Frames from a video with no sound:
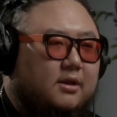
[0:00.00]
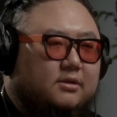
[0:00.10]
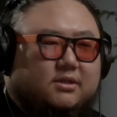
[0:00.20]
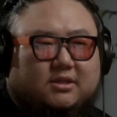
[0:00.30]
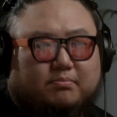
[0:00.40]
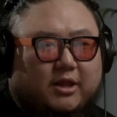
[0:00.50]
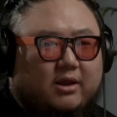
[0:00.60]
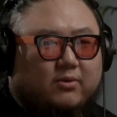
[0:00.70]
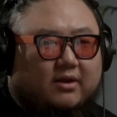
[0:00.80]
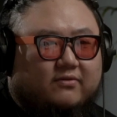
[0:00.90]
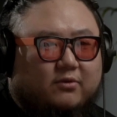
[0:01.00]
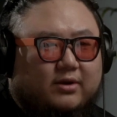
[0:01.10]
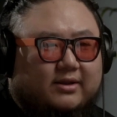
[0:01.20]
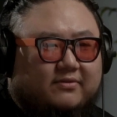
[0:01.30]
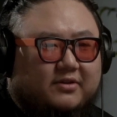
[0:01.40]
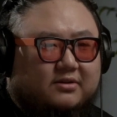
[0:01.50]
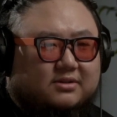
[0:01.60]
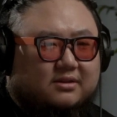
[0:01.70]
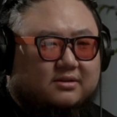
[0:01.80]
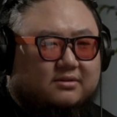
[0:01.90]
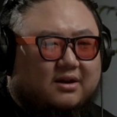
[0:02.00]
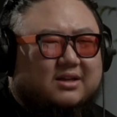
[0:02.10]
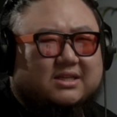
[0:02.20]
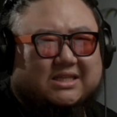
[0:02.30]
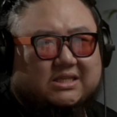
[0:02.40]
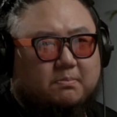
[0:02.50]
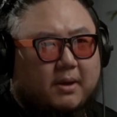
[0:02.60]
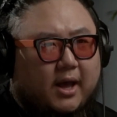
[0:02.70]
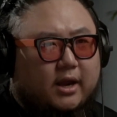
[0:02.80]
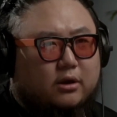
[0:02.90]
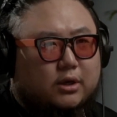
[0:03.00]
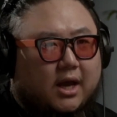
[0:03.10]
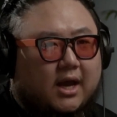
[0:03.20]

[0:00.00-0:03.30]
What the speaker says: just the blank white void feels a little uninspired.